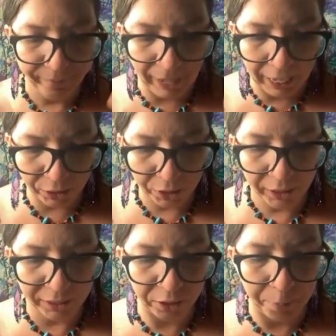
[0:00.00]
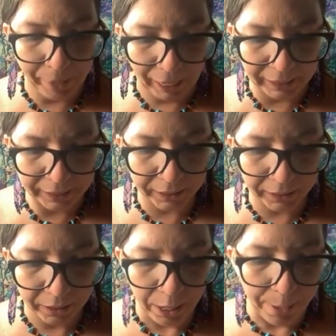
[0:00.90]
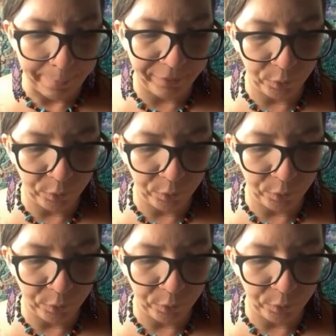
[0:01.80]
Valor is our balance. But